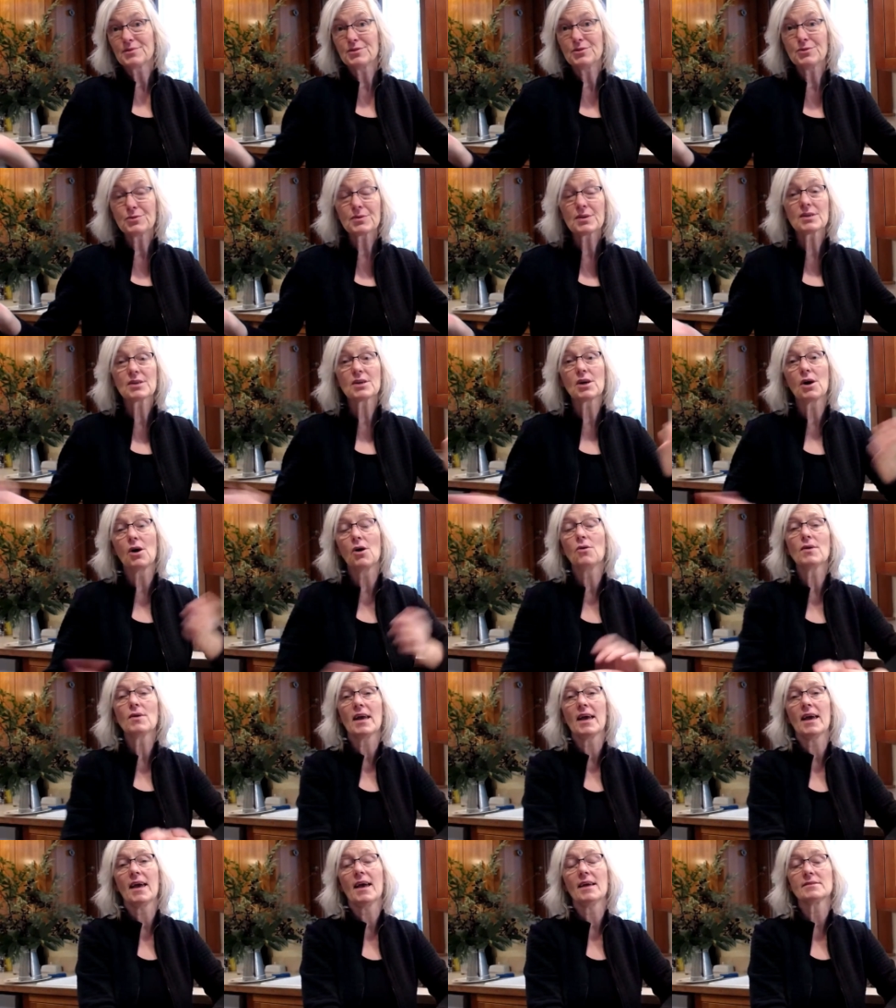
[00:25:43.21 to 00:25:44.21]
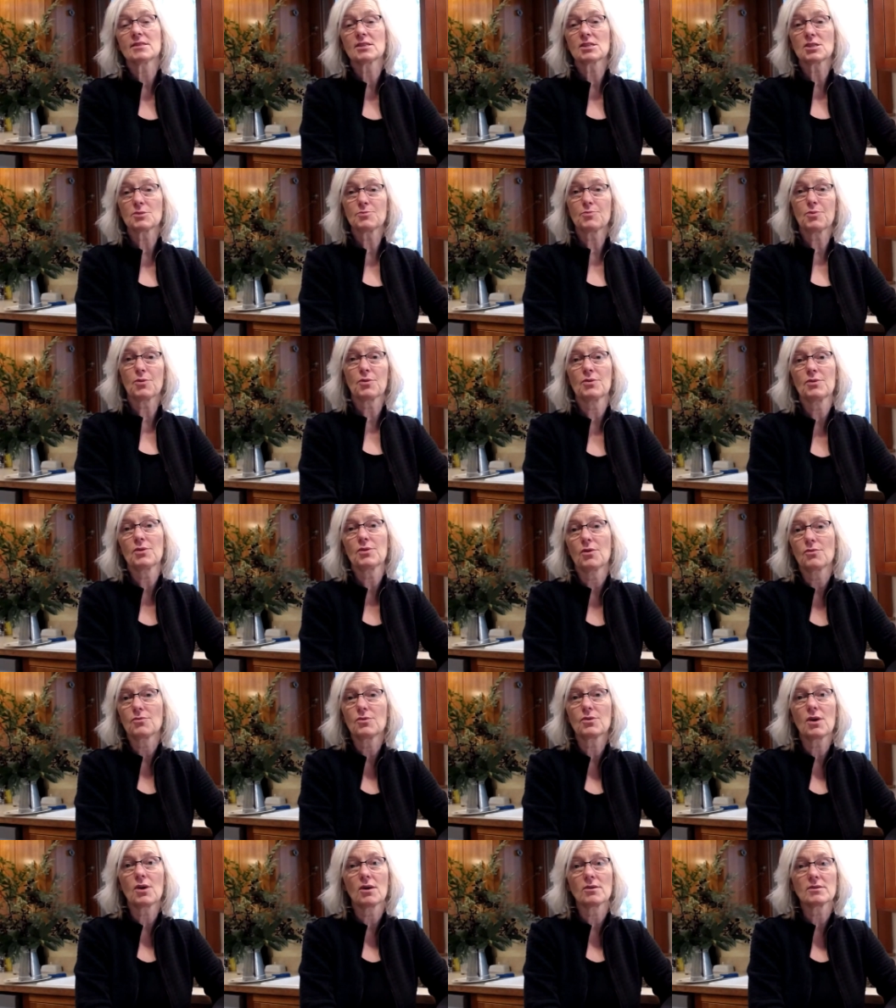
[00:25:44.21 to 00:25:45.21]
you can go and support your
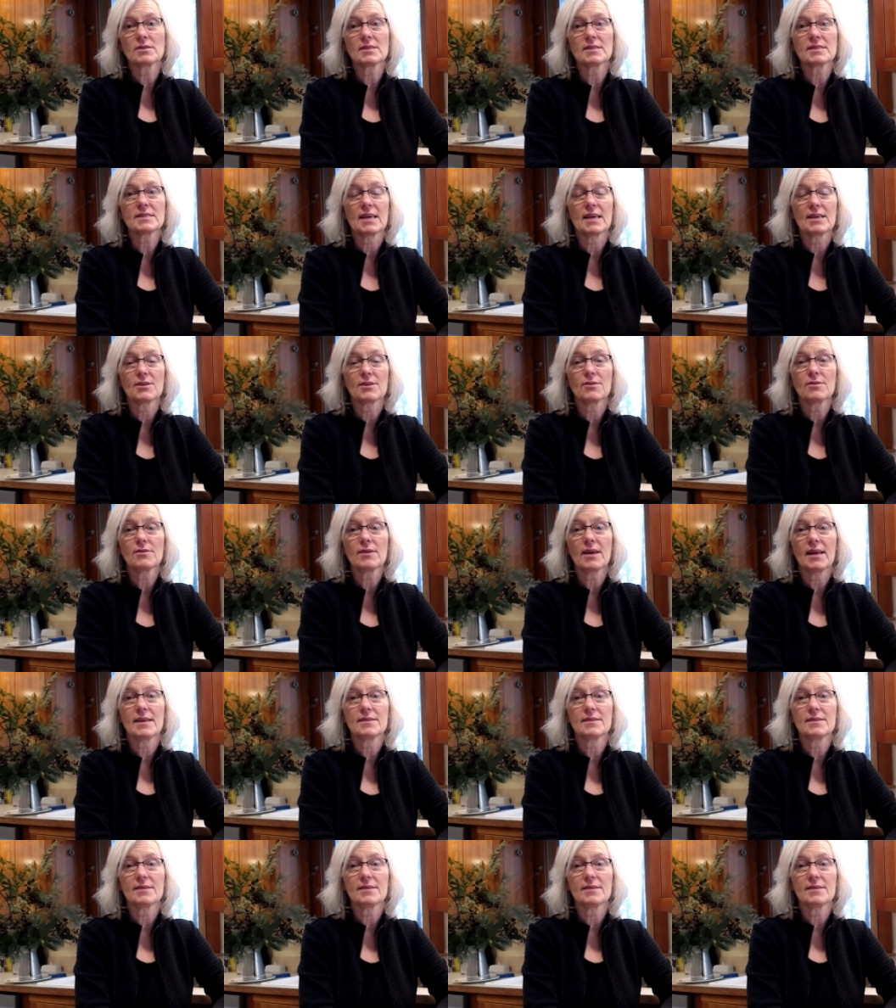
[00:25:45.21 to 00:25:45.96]
local garden center,